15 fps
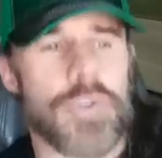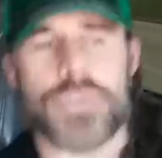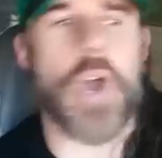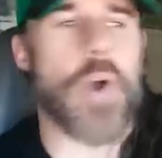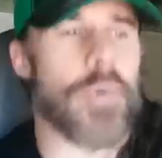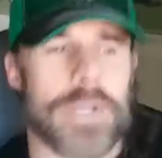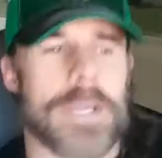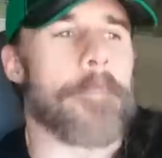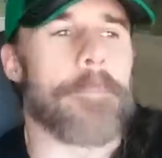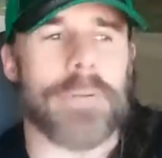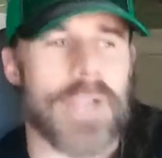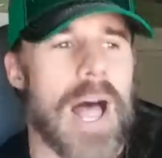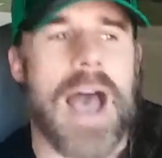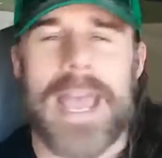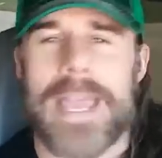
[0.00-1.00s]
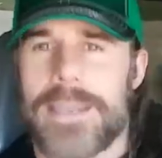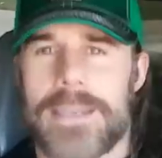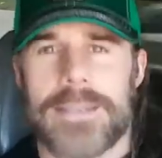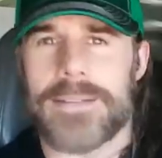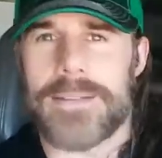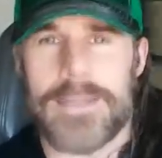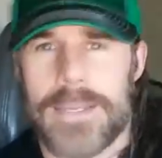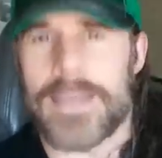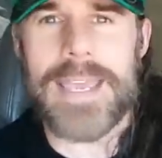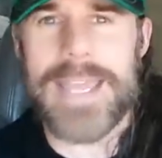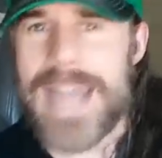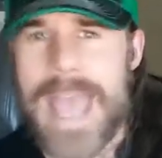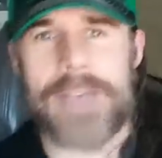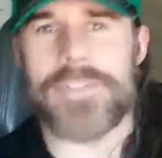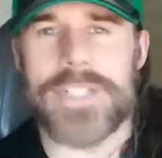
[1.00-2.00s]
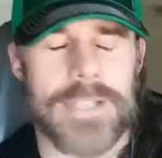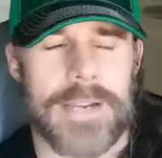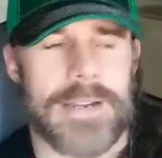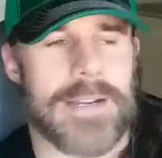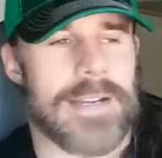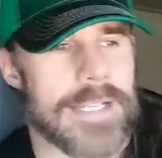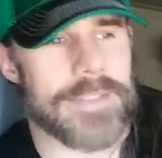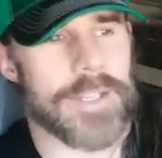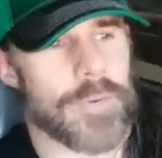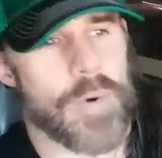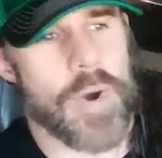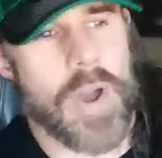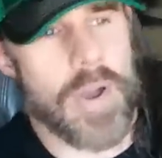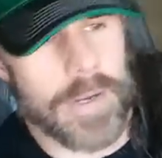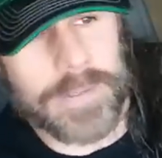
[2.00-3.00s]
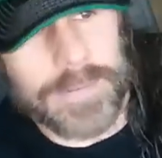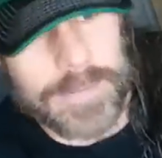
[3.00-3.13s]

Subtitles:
don't comply and haven't done anything wrong.